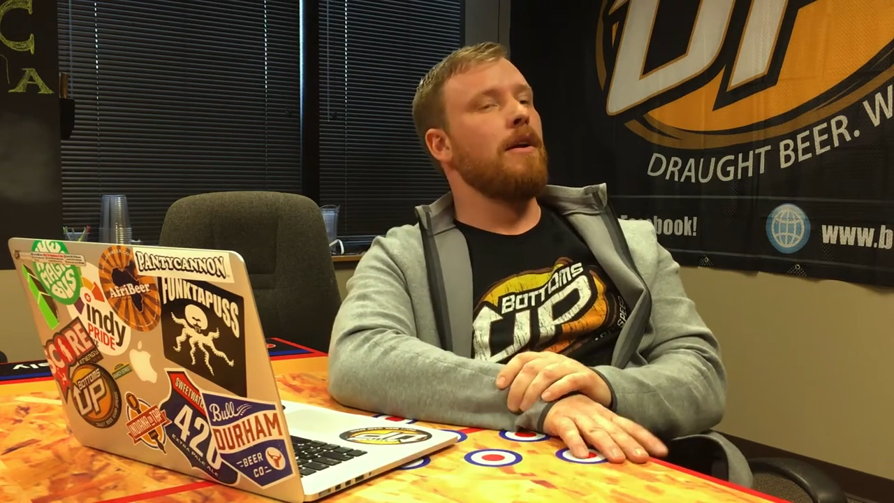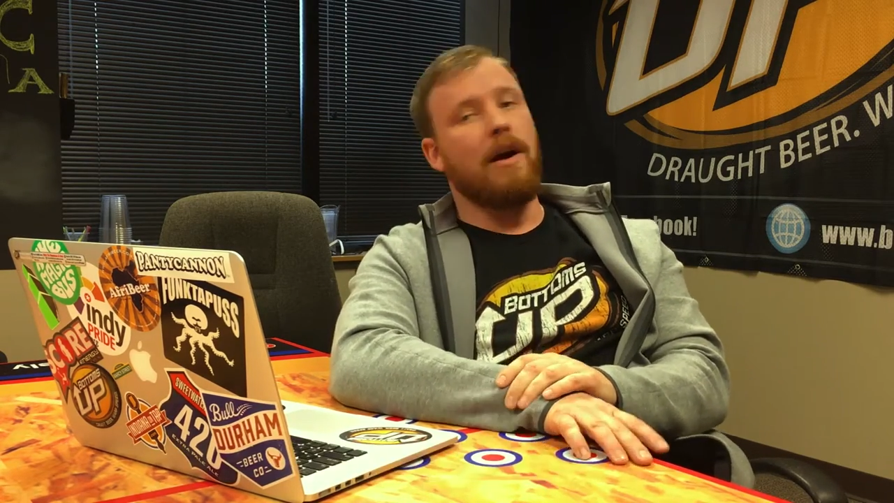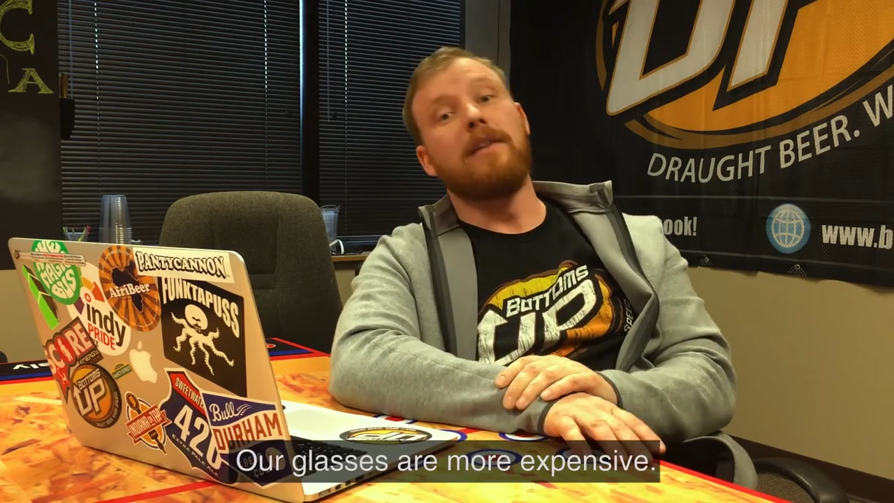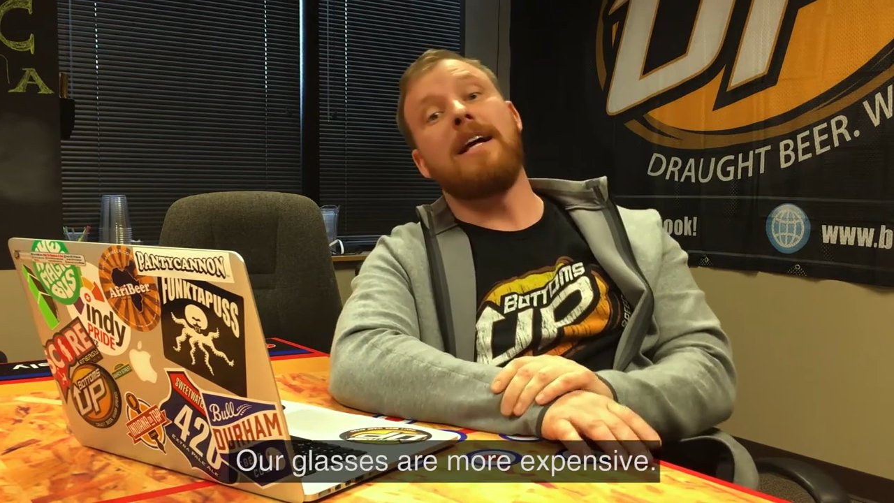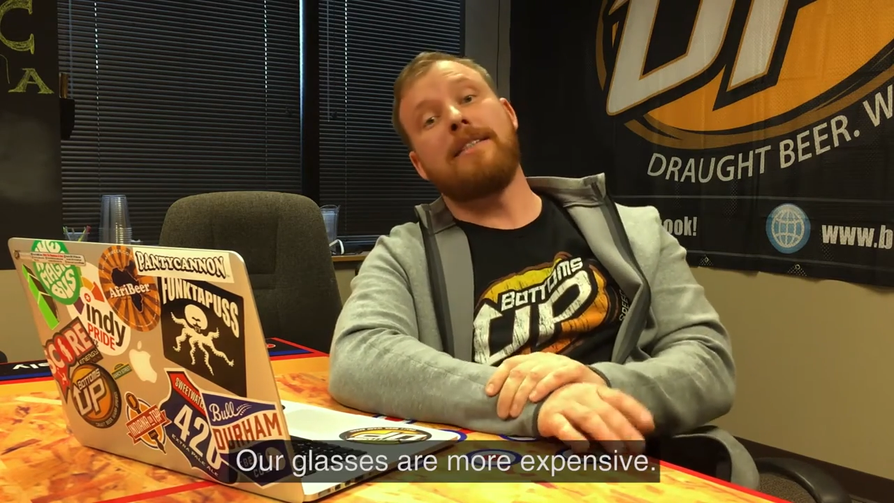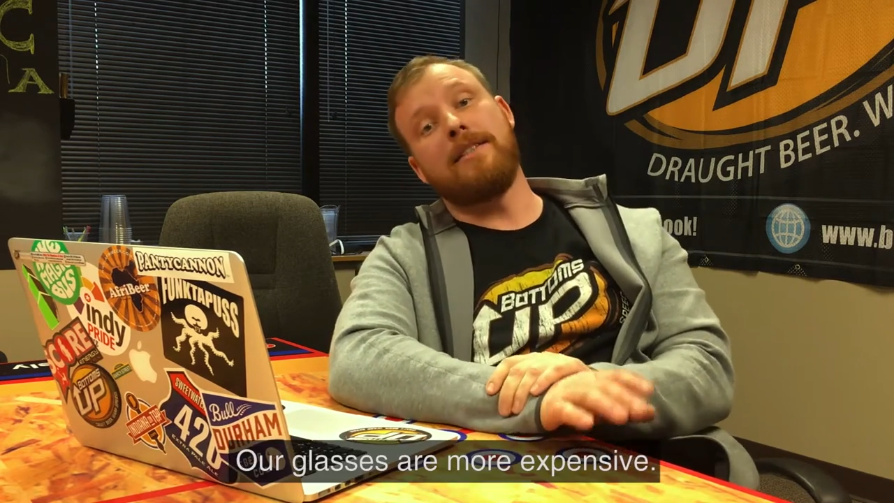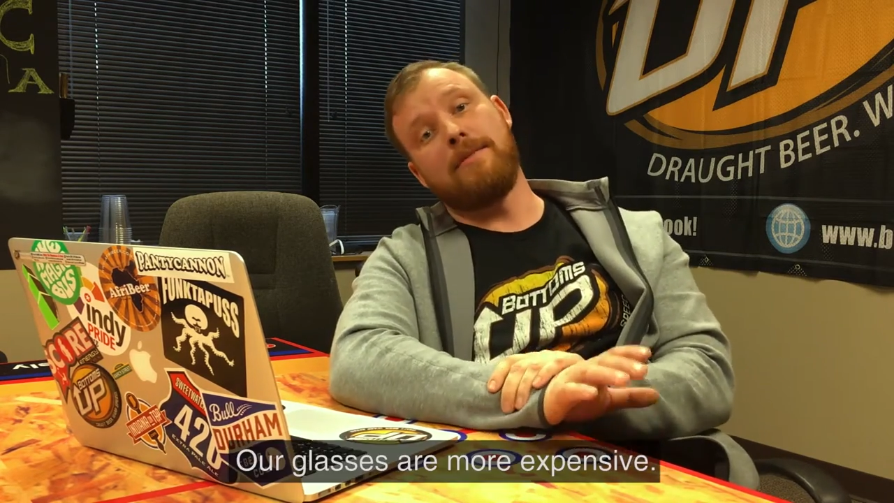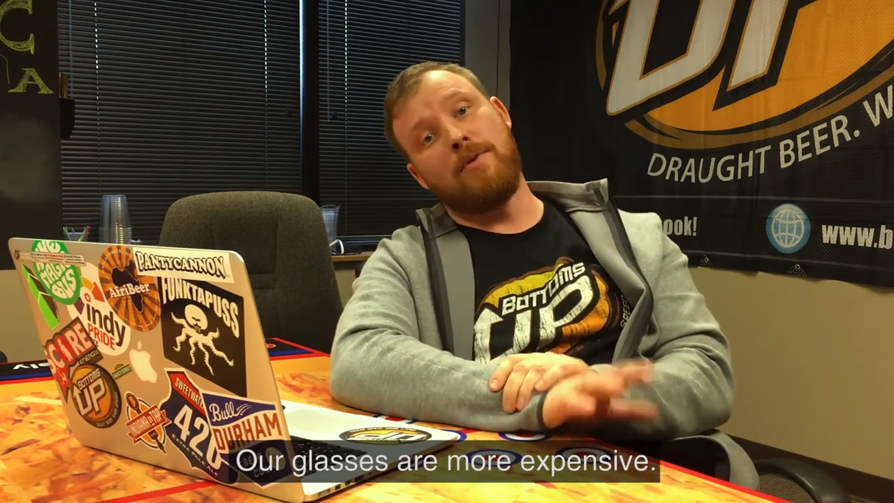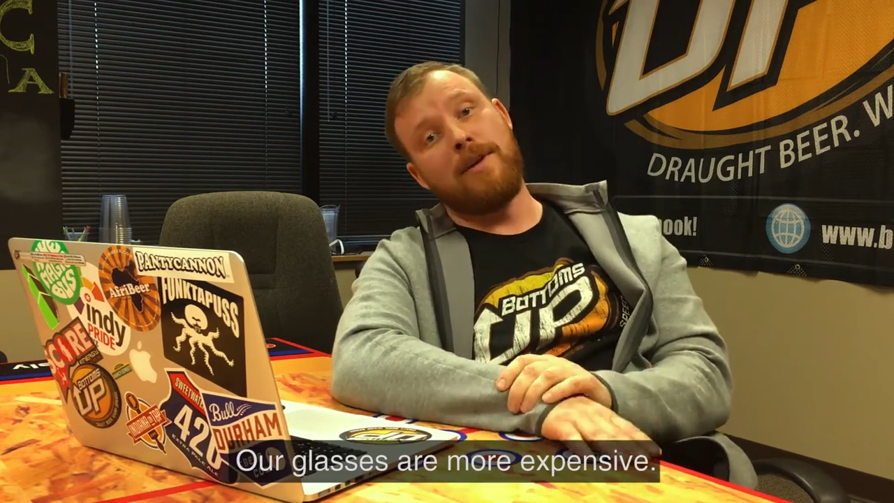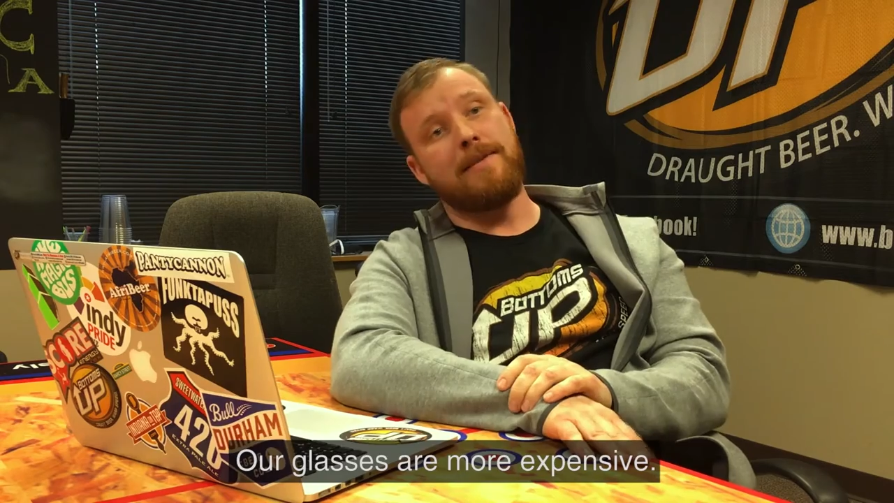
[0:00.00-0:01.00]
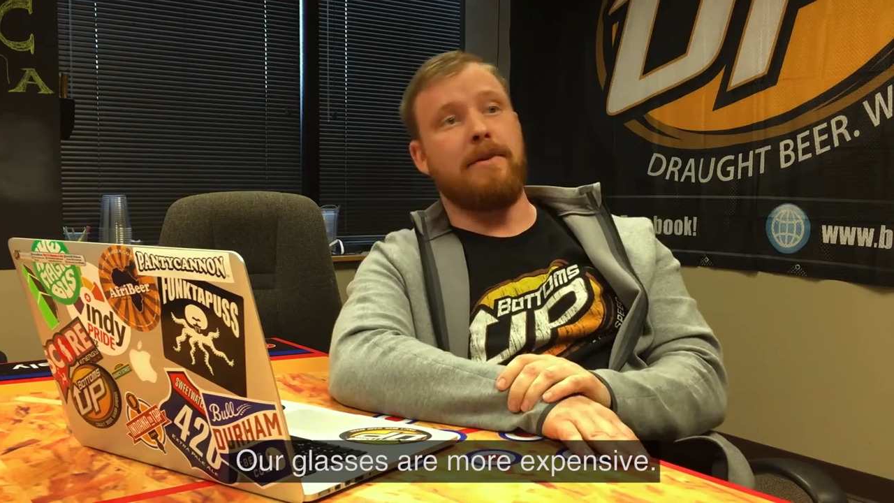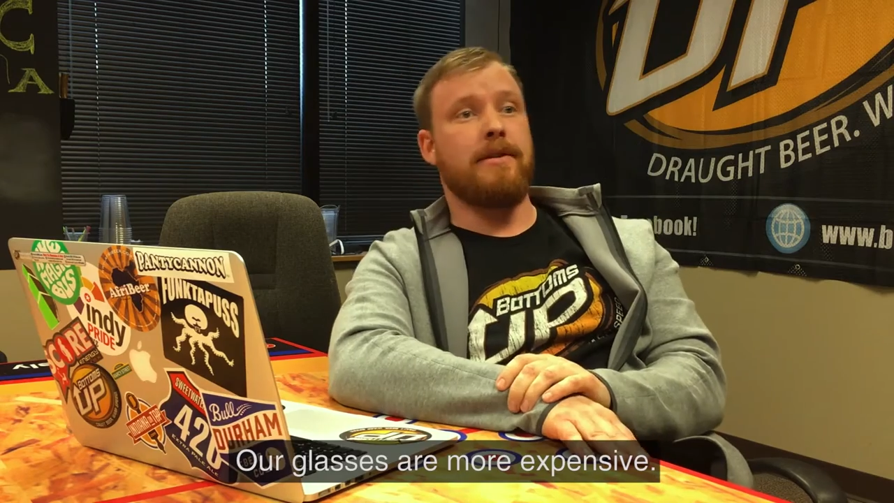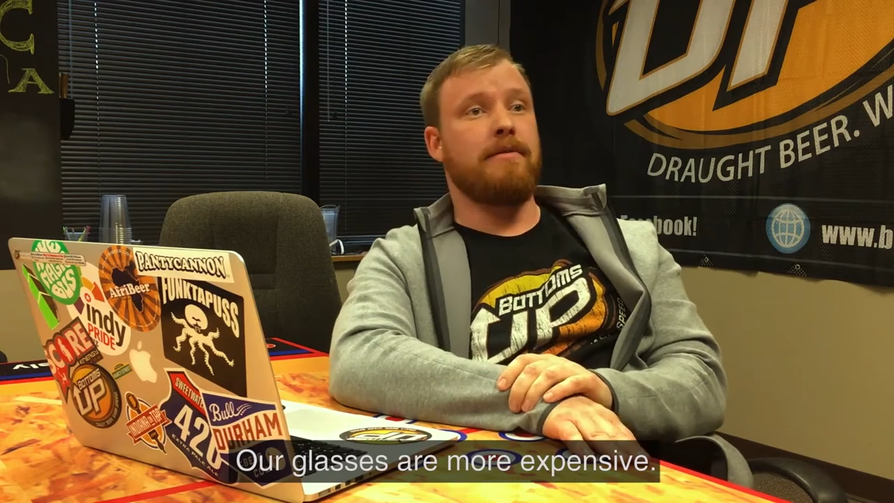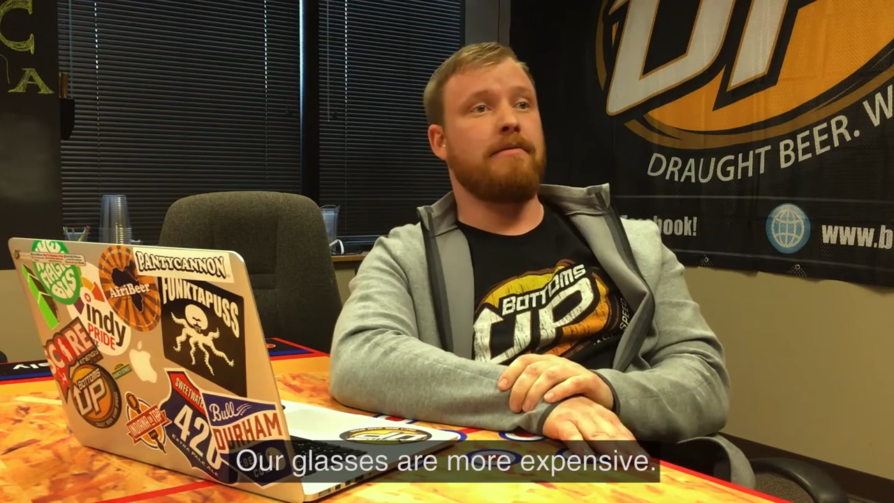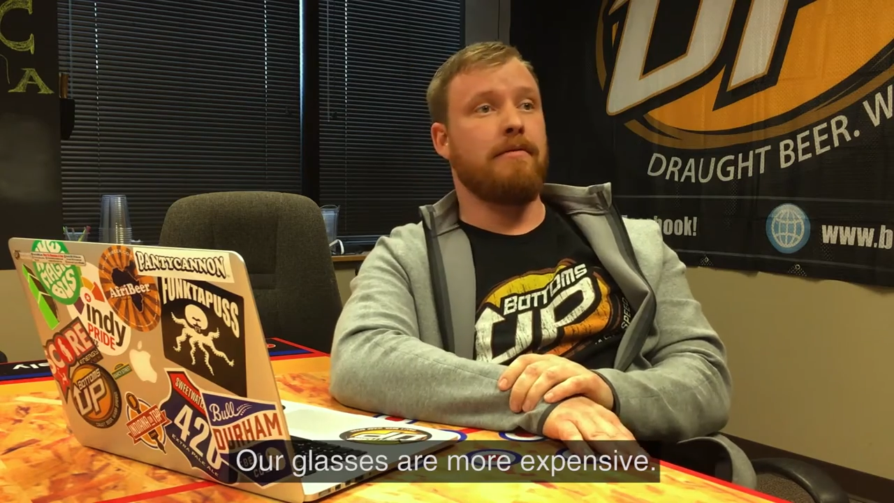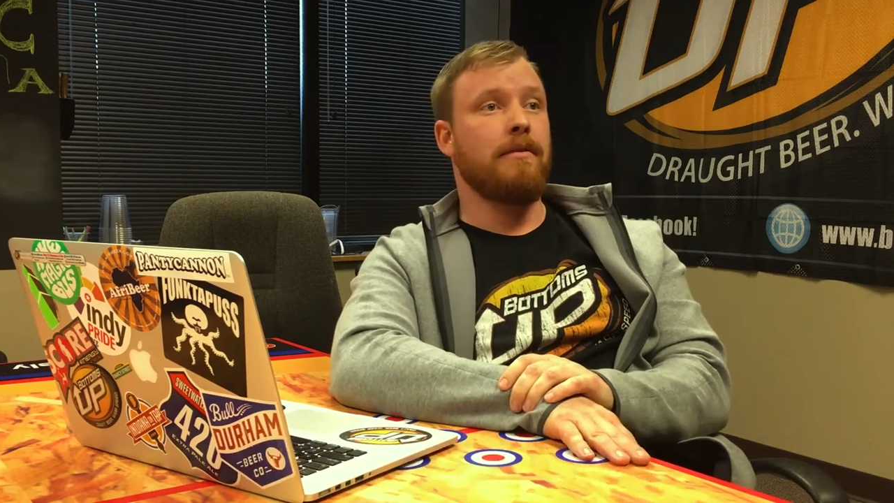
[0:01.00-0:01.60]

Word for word: Our glasses are more expensive.